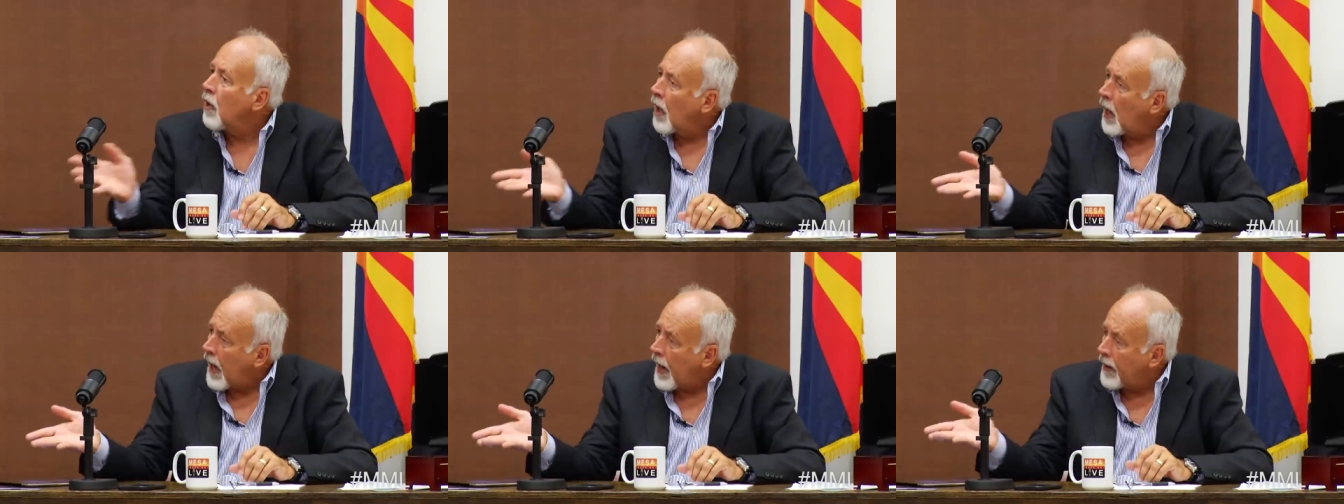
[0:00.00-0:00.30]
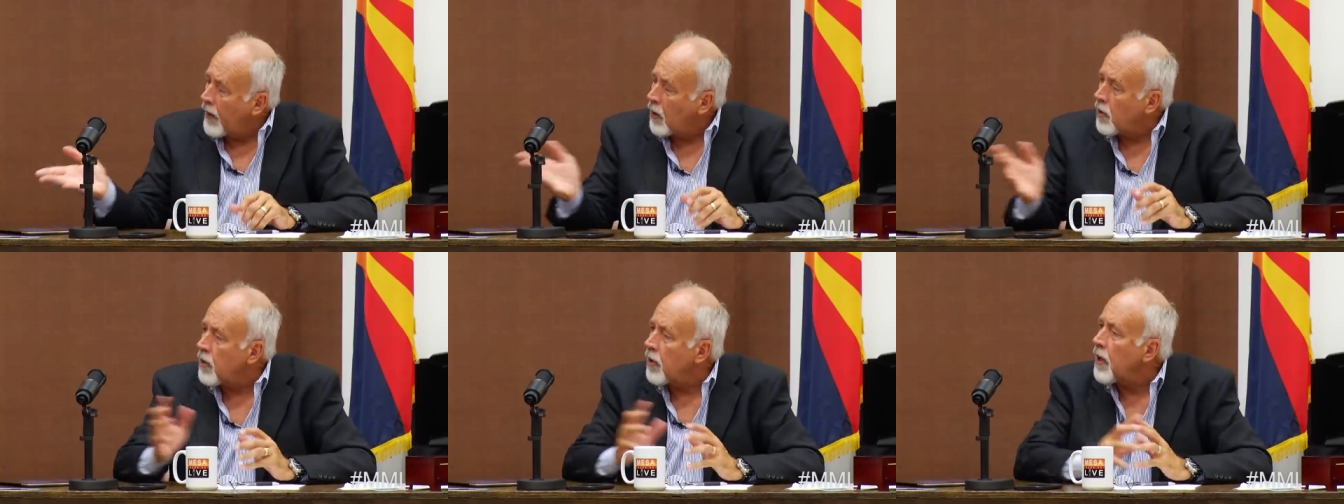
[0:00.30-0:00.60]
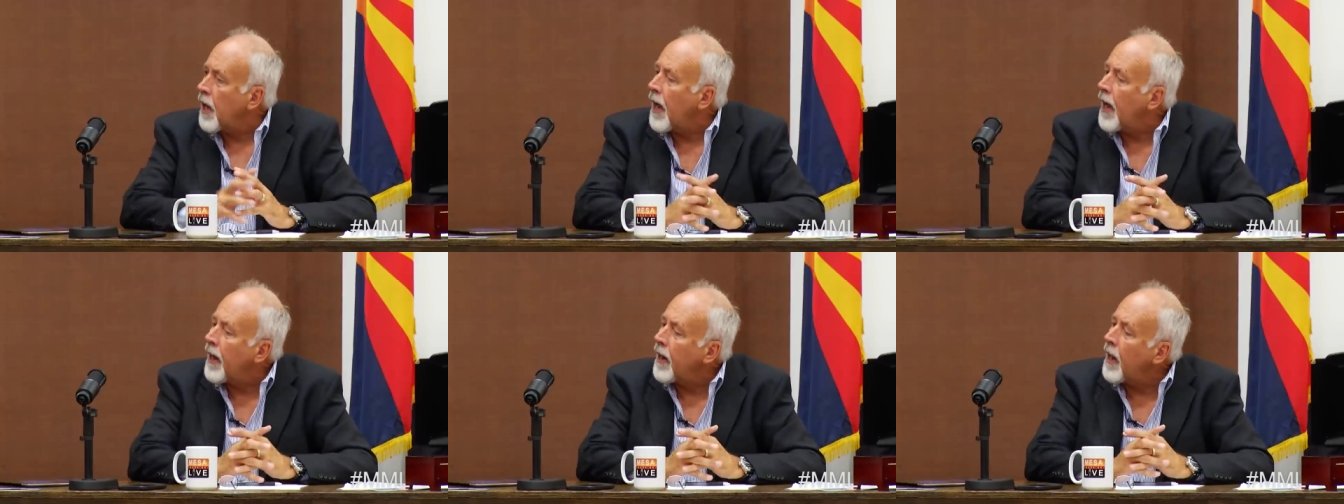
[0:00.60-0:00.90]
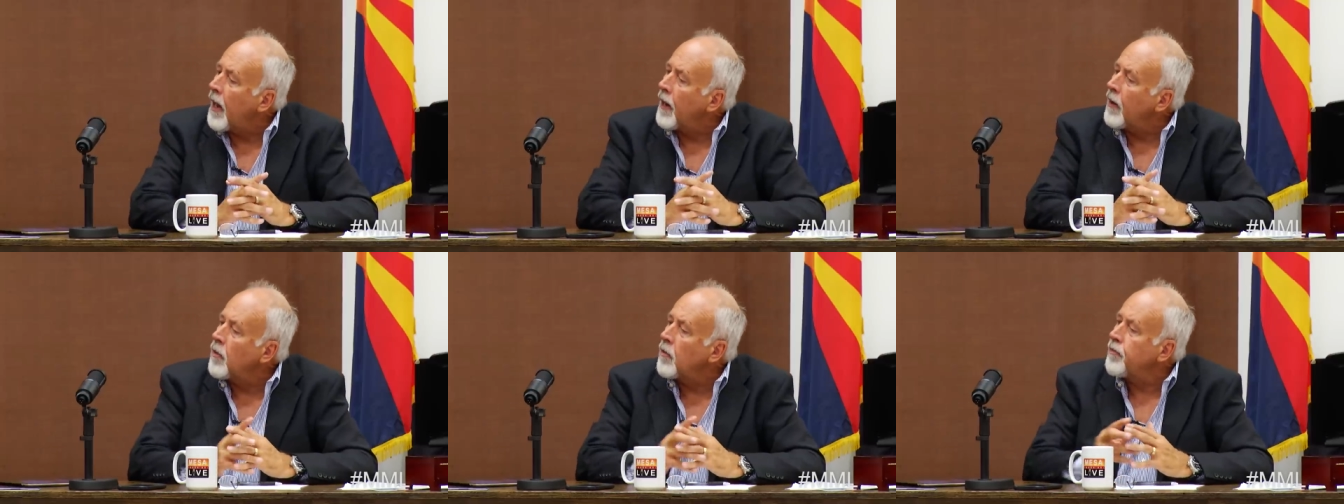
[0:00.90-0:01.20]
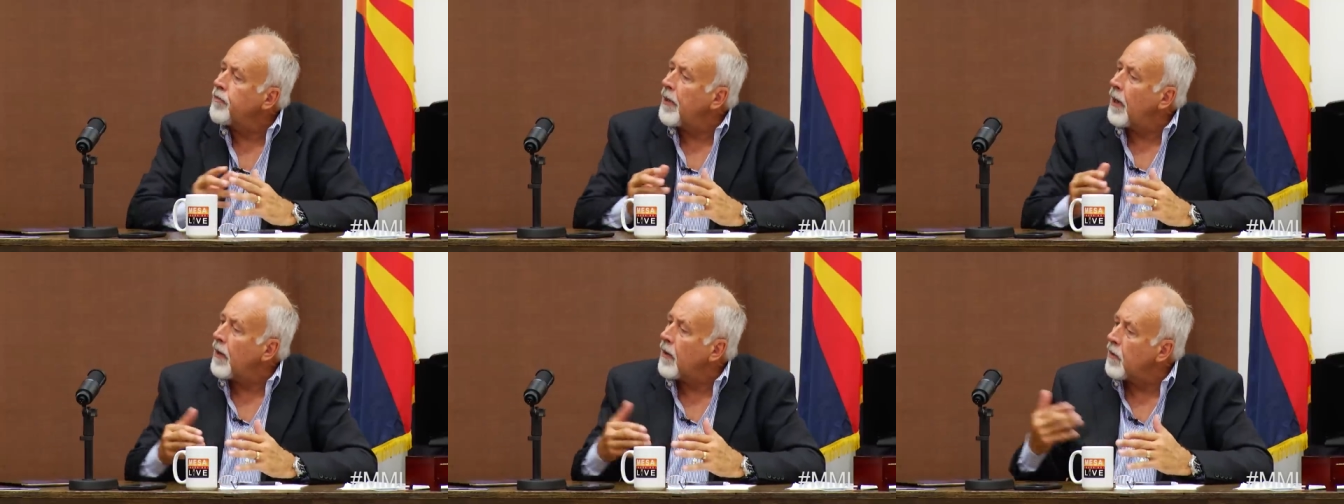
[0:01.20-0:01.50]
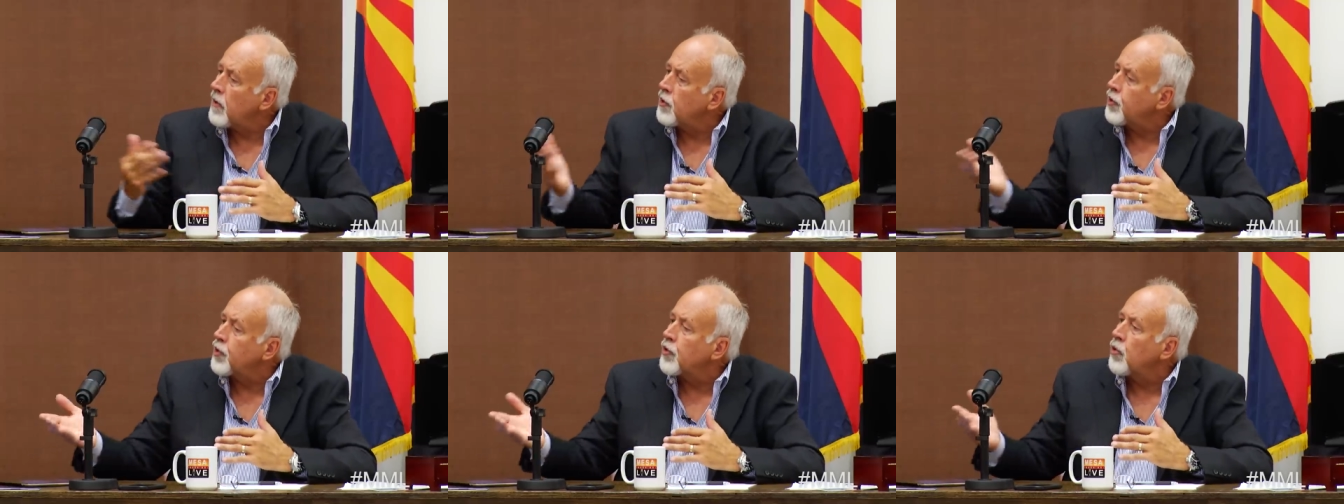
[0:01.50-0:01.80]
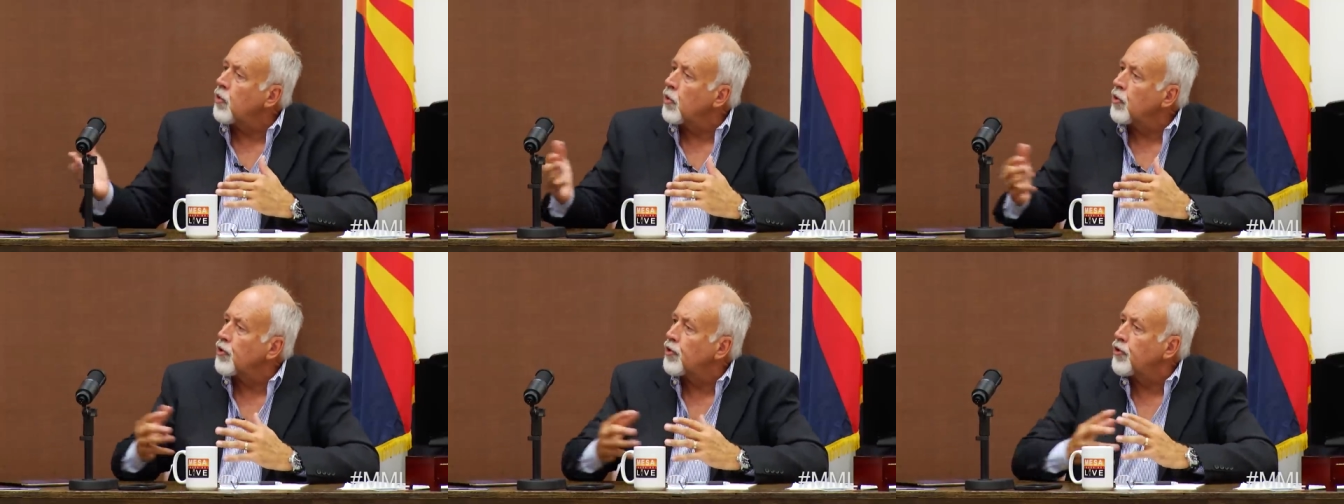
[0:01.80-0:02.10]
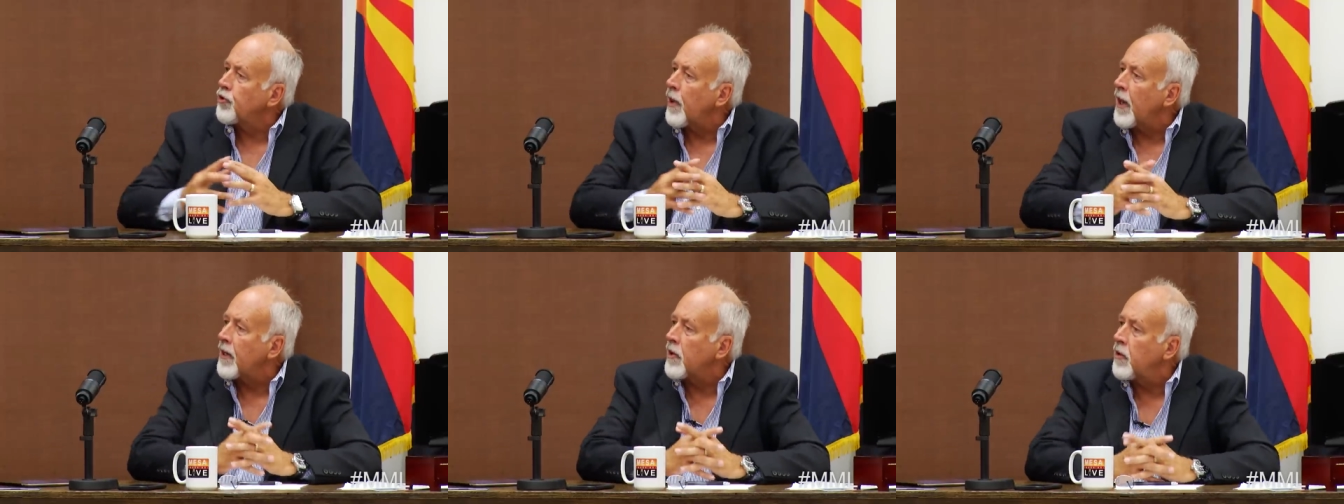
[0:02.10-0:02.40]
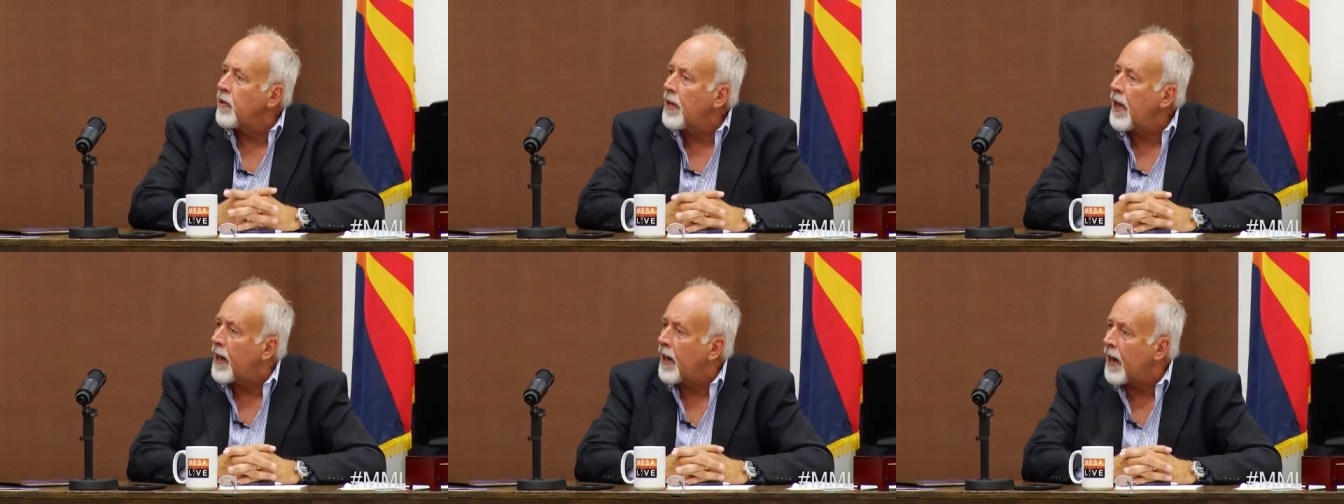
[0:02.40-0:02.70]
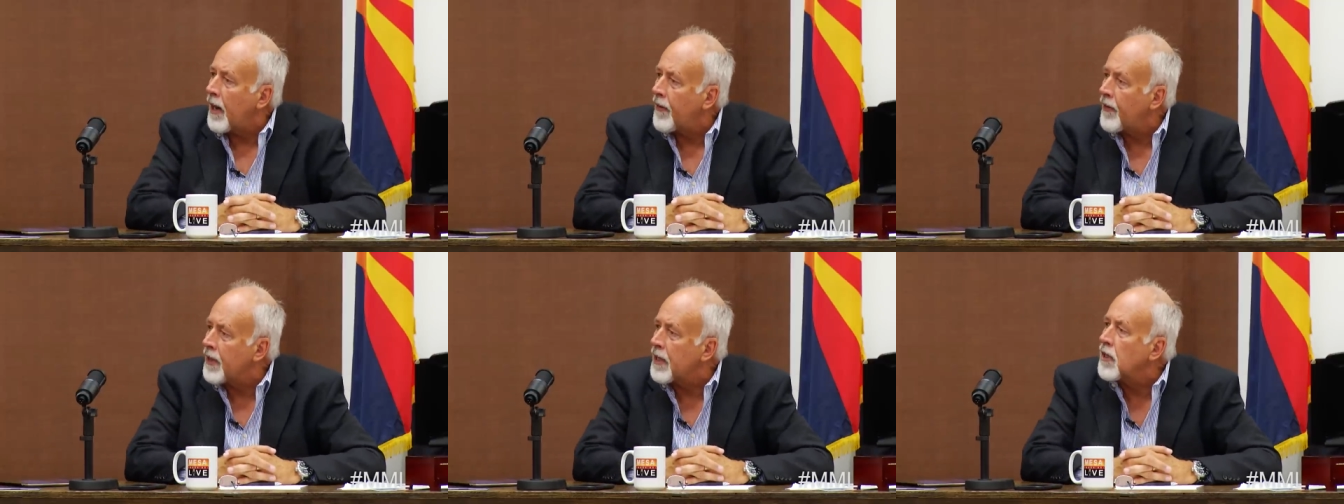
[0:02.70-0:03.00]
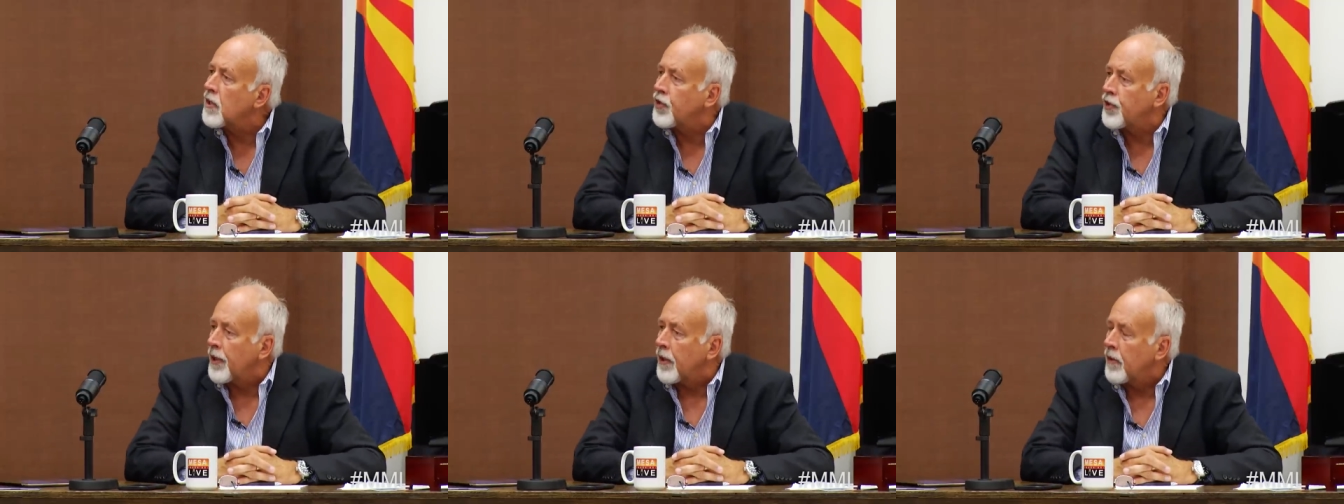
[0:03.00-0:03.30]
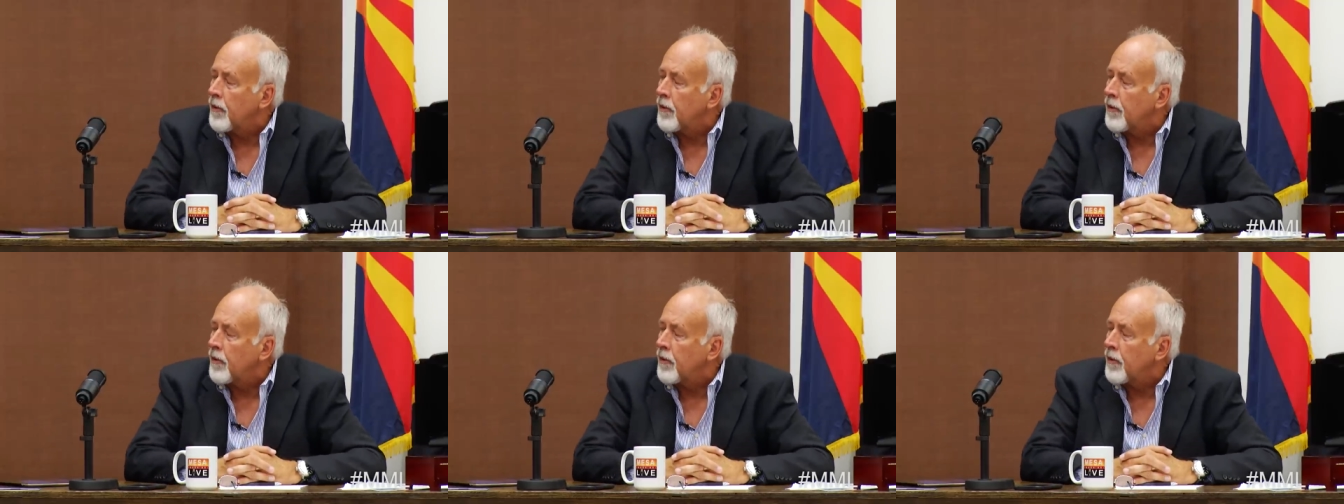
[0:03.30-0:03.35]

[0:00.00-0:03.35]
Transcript: Yes. How do these schools track you down? How do they get you?